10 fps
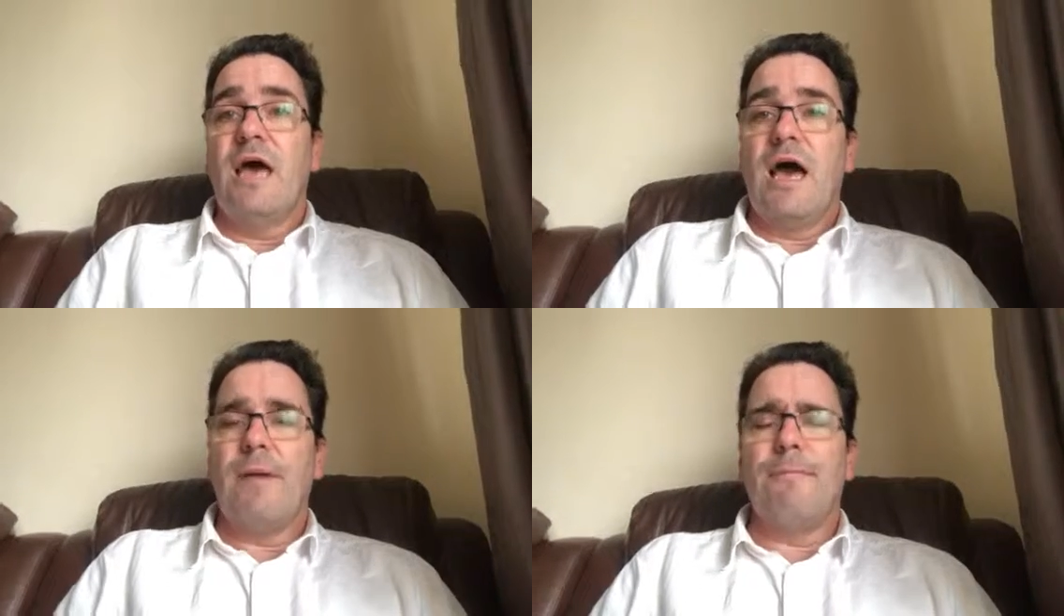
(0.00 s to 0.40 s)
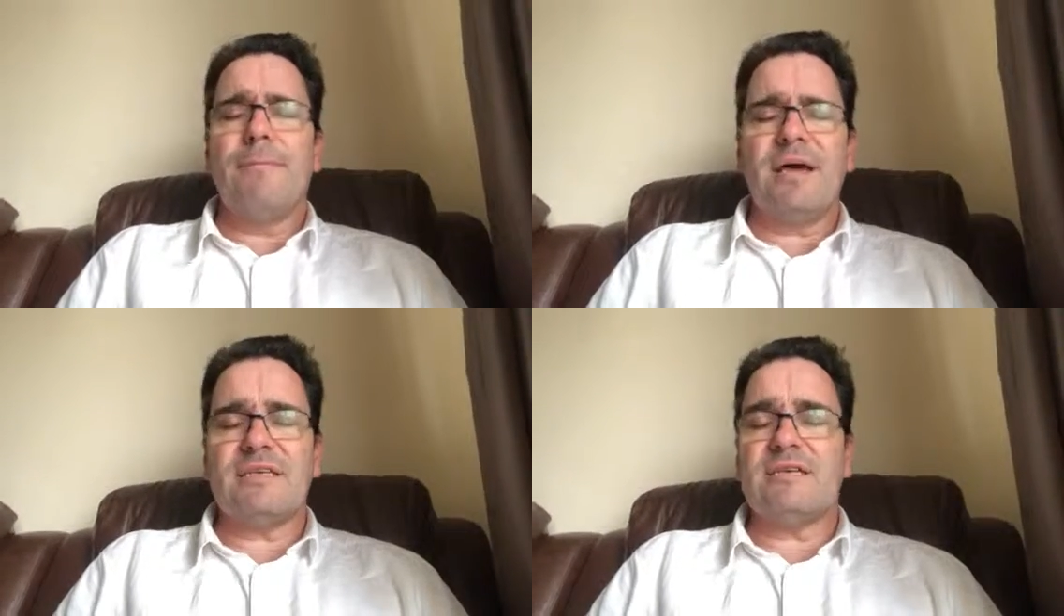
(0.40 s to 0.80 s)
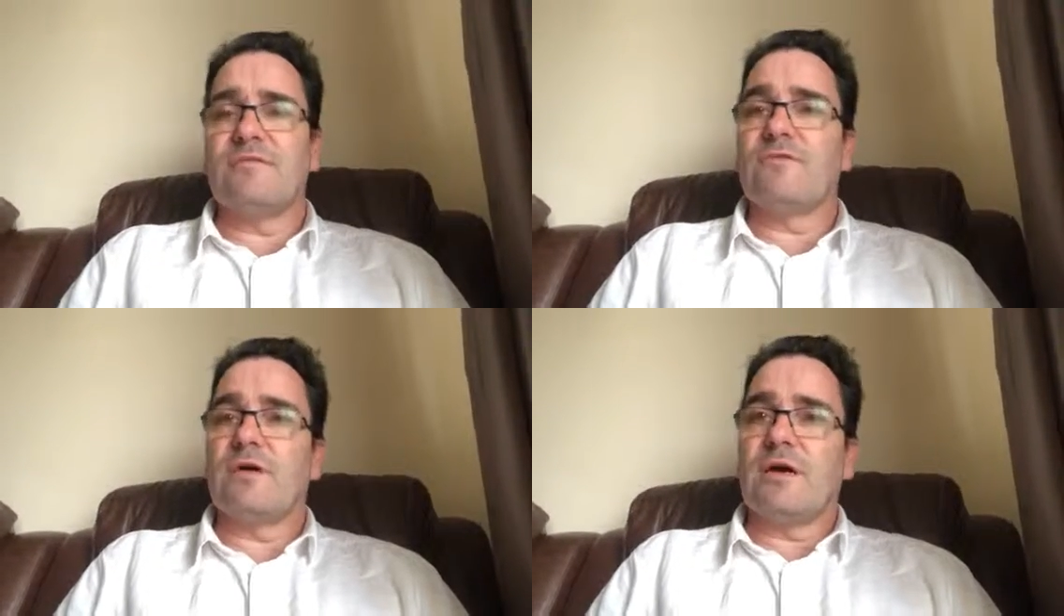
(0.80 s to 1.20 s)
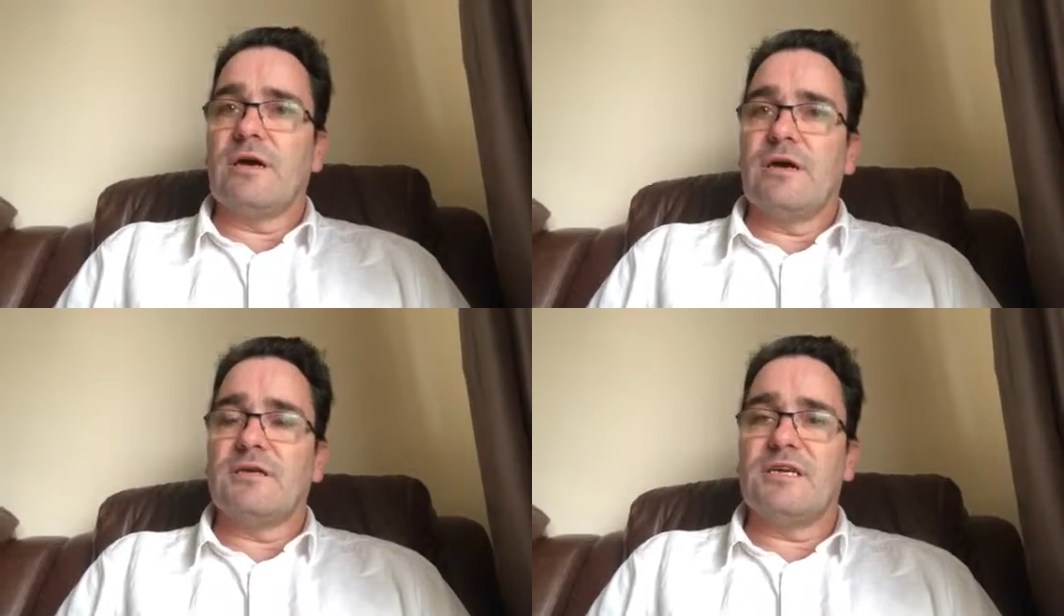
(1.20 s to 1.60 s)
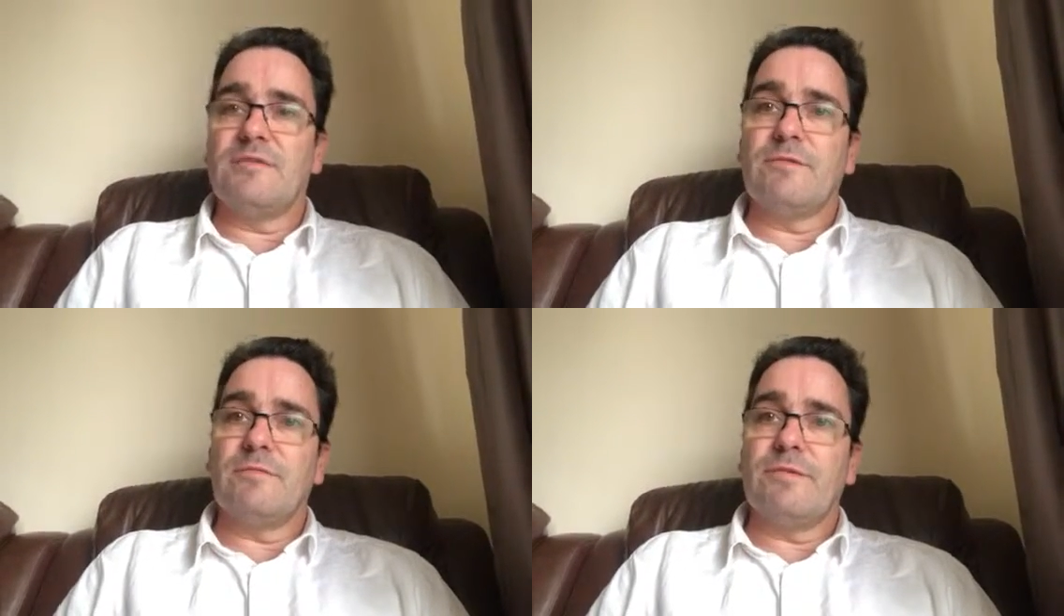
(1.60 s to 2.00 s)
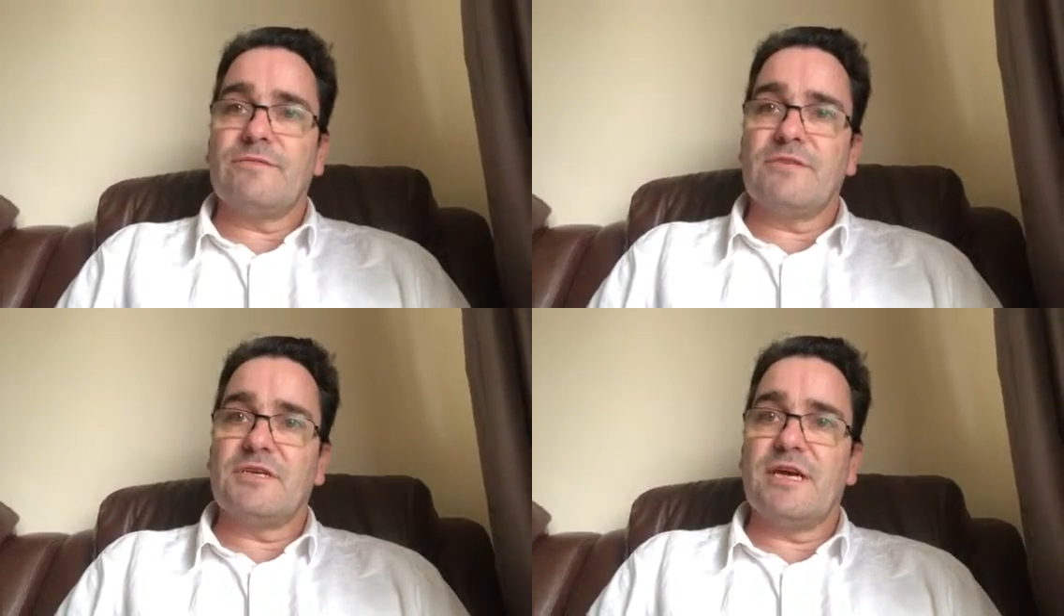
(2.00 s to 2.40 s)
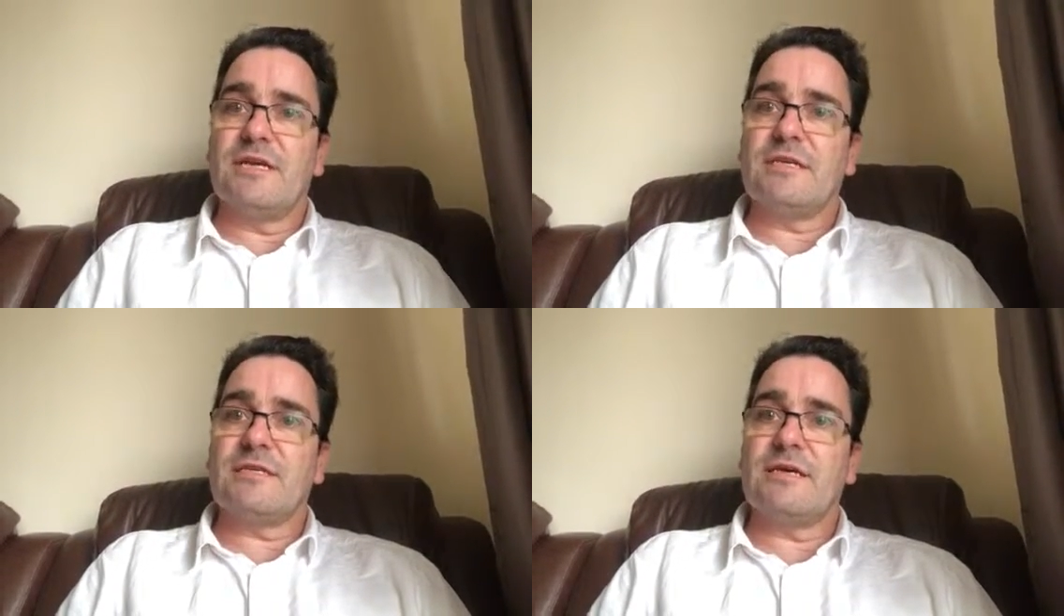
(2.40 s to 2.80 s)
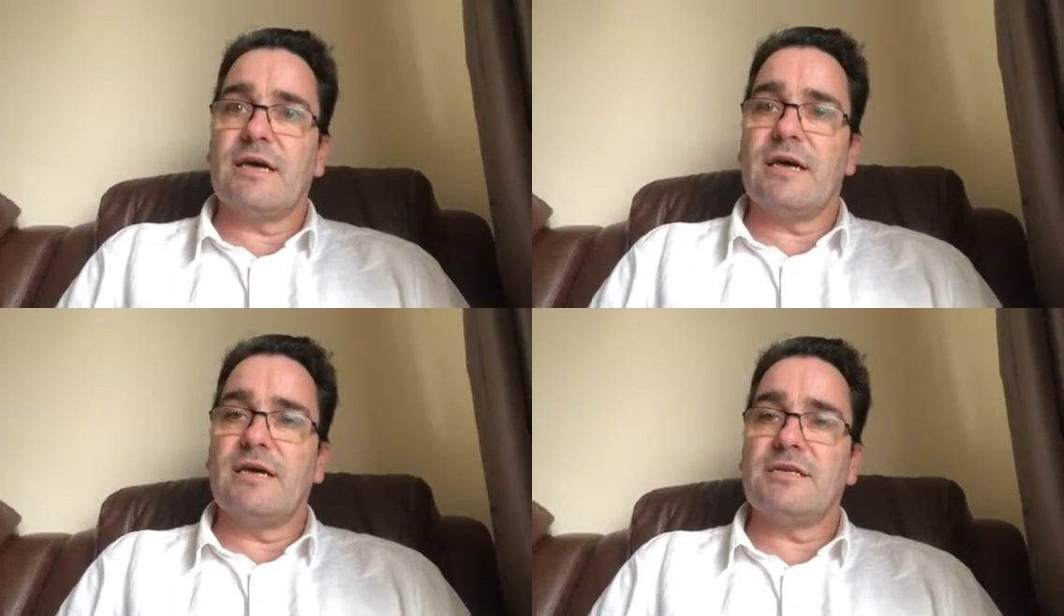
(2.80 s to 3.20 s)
A massive achievement for Janet.